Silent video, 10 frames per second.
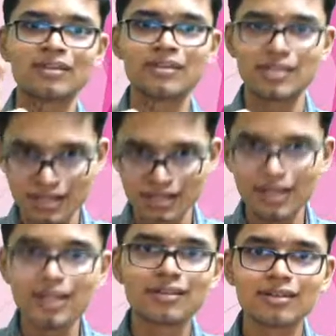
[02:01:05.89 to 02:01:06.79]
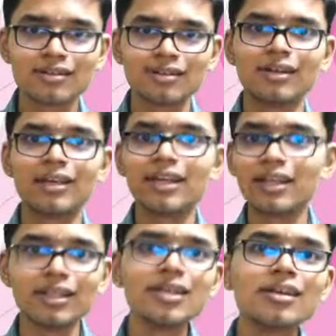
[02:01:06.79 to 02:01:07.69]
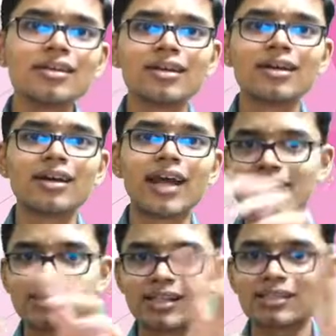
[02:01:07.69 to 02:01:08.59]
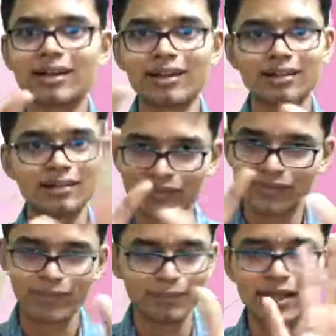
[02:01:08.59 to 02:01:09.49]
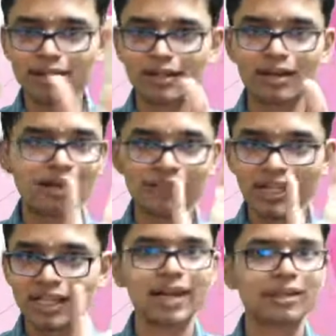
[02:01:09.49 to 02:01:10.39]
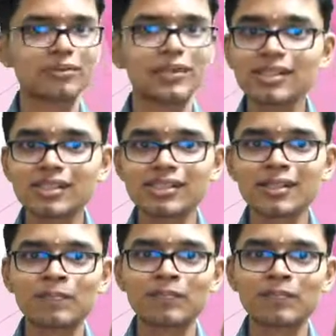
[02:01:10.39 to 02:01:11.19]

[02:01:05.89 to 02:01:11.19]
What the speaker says: Sanskrit, Hindi, and such many other derivative languages.